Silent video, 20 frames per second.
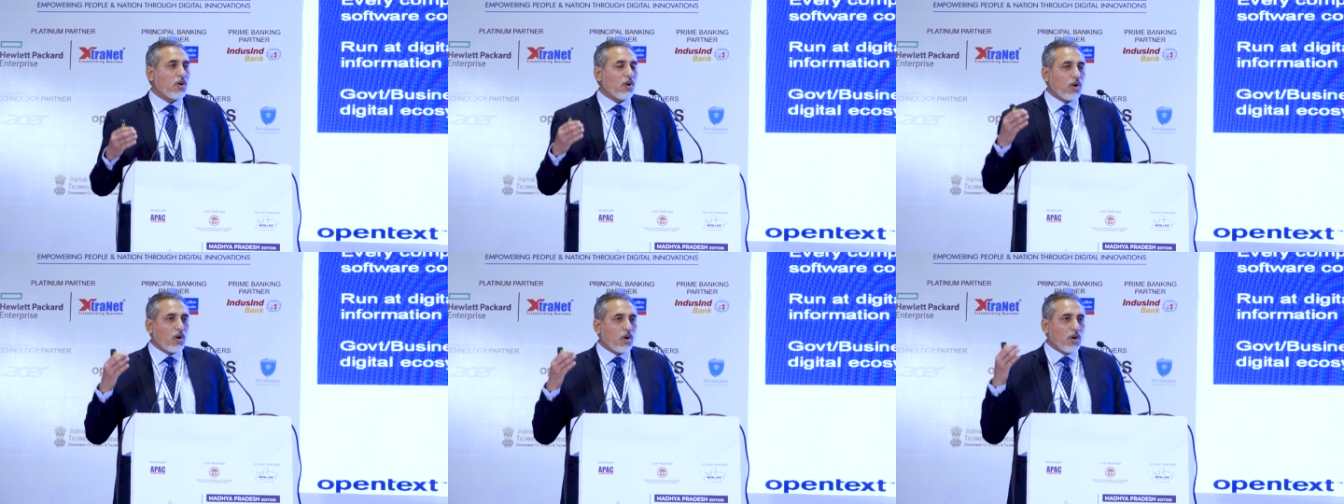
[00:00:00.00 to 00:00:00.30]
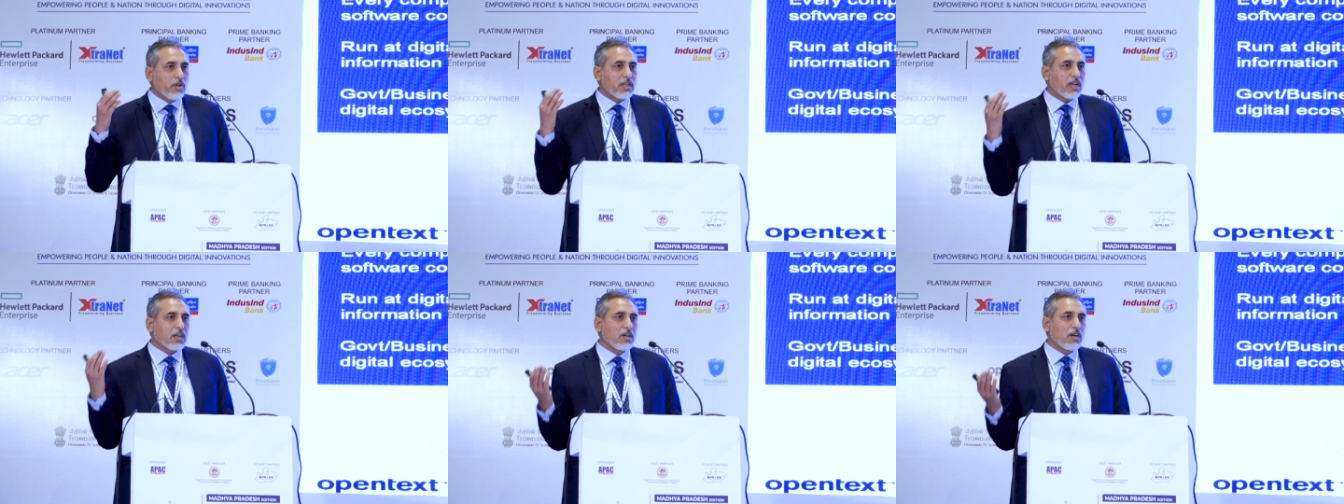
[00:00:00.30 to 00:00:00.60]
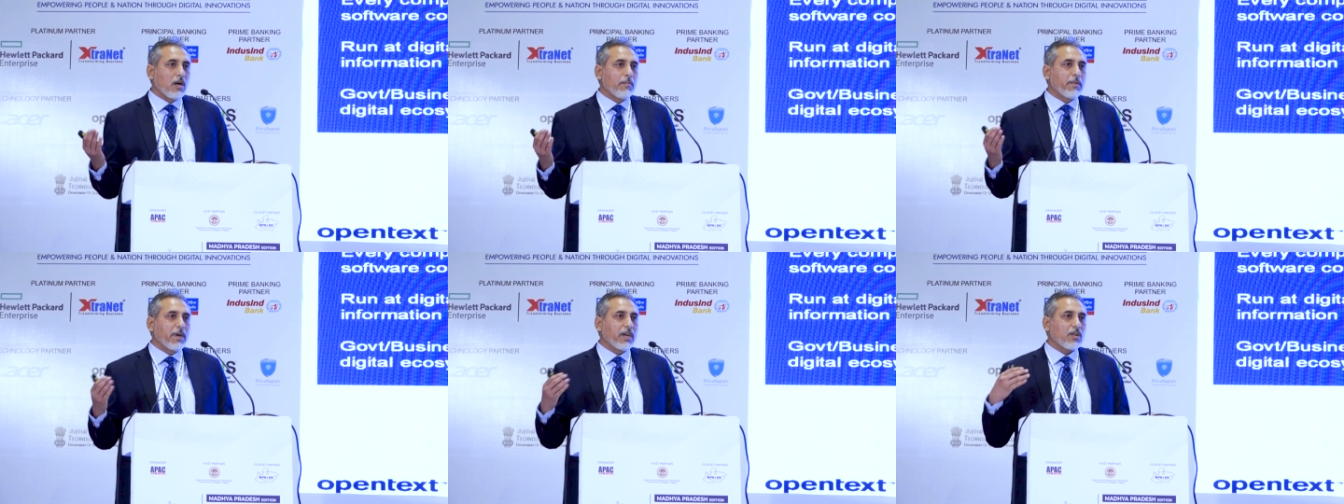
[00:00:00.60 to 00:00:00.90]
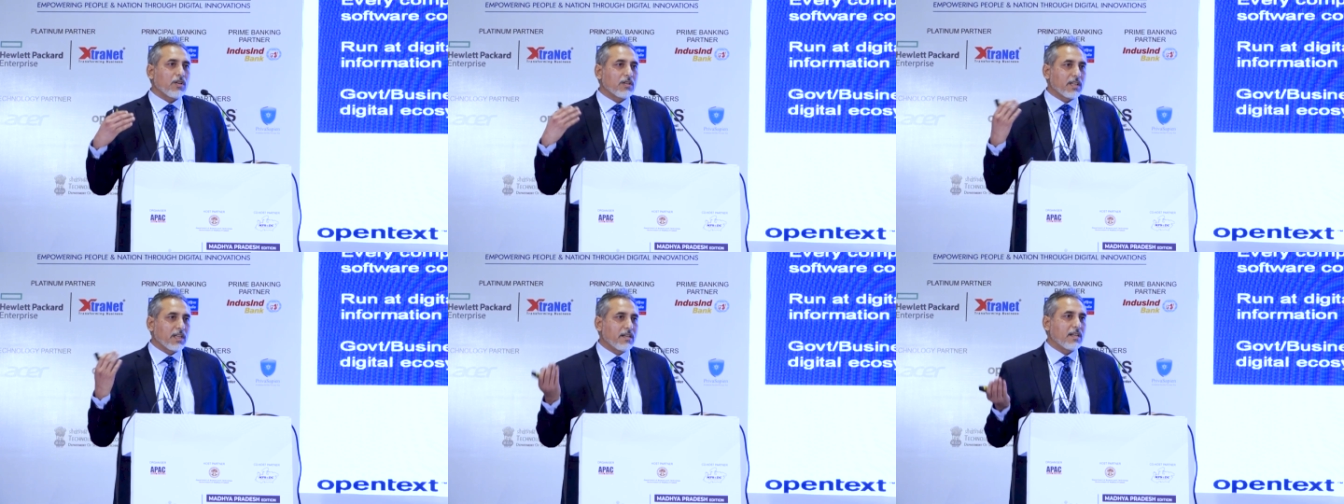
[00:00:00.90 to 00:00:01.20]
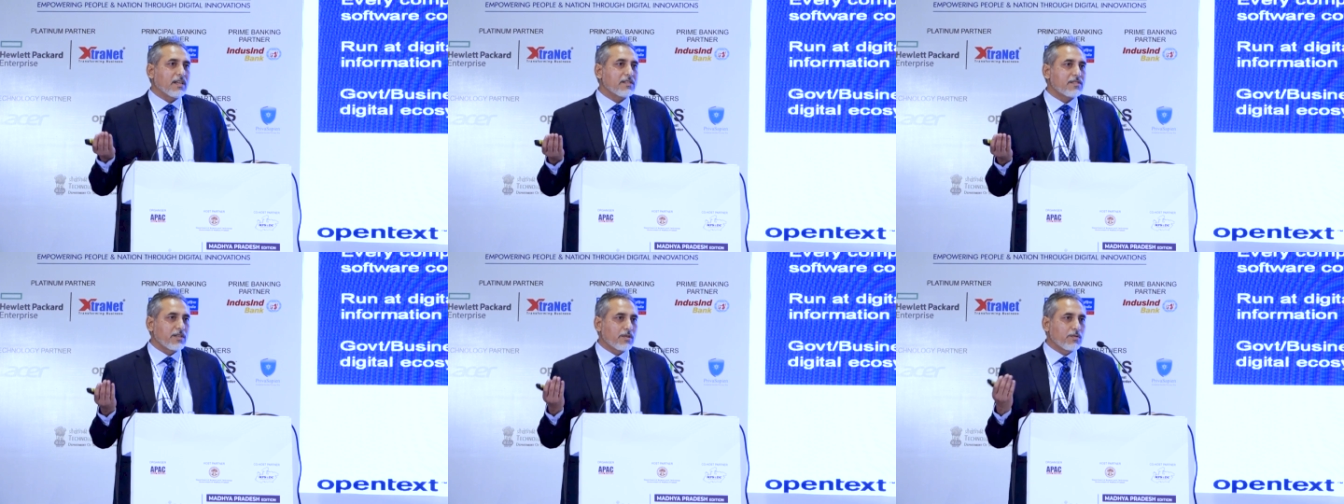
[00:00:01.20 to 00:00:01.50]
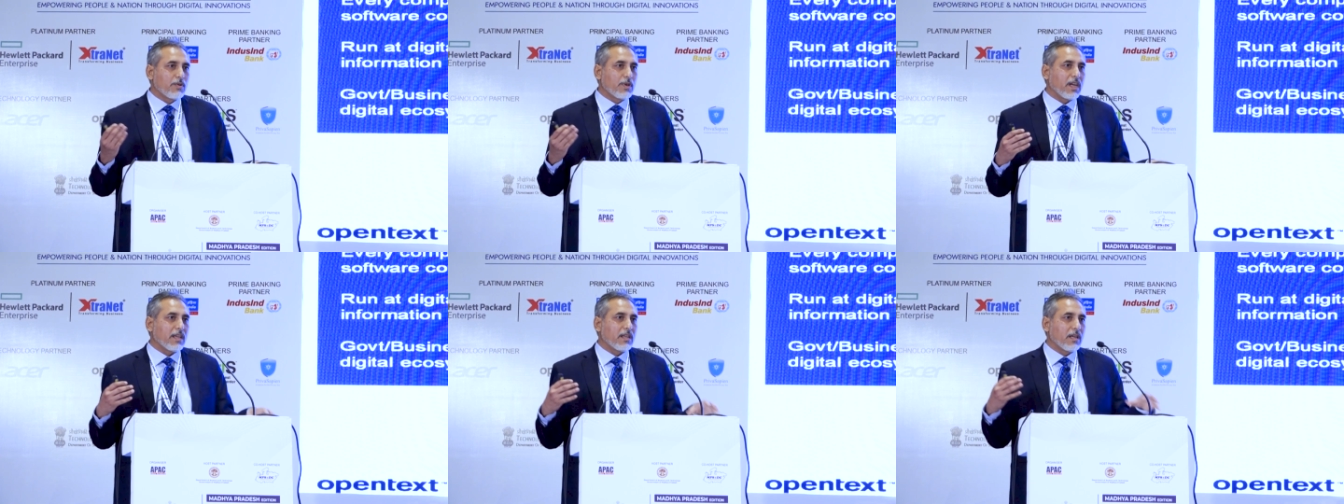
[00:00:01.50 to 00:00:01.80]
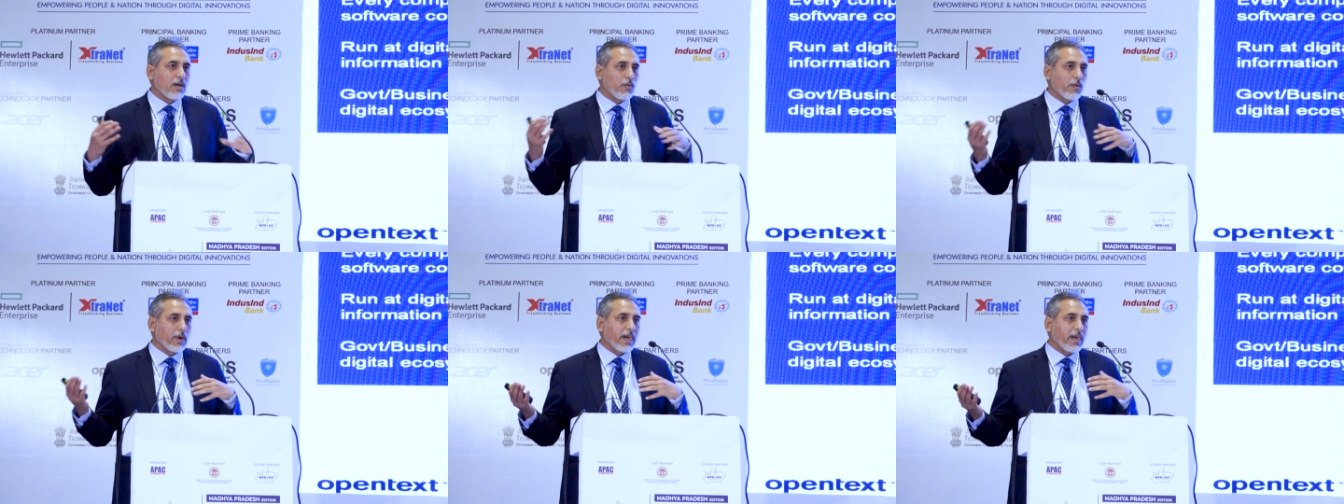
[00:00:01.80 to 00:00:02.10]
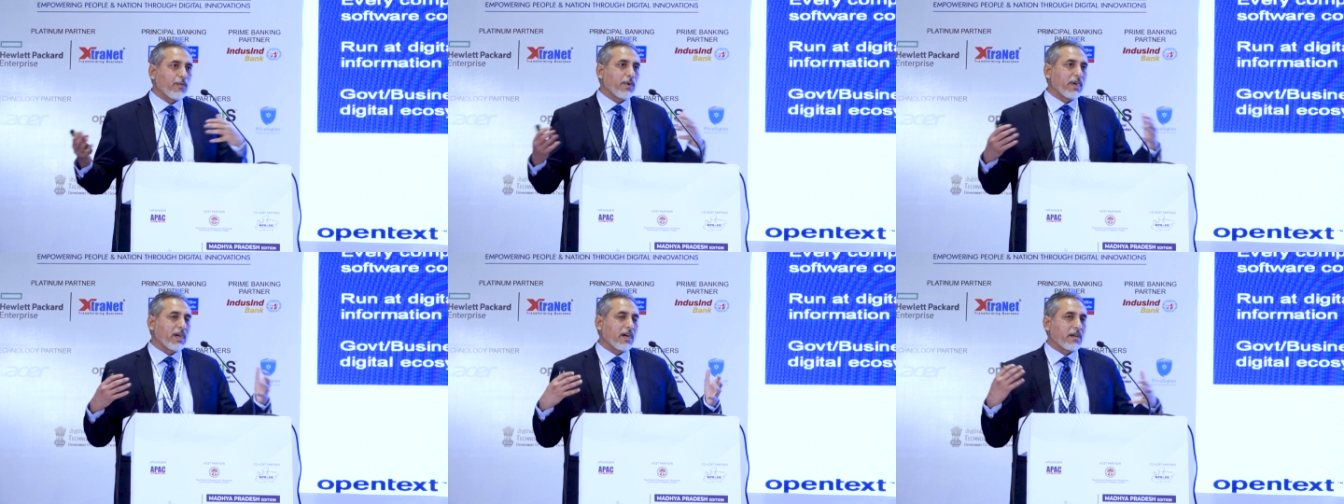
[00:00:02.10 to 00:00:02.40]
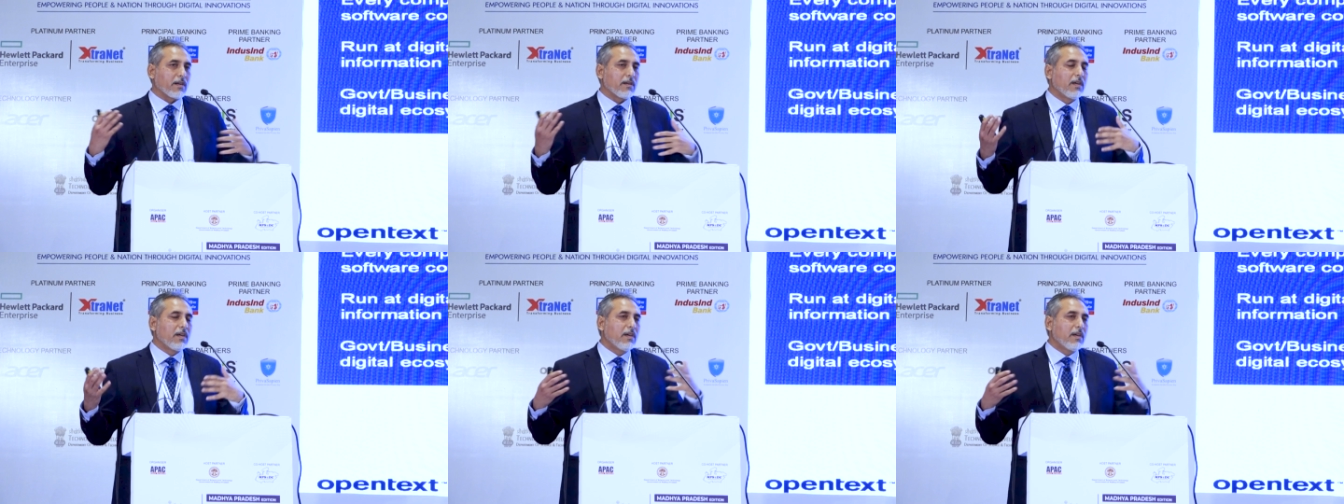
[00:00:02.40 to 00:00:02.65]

on the government, on the industry today, the way we are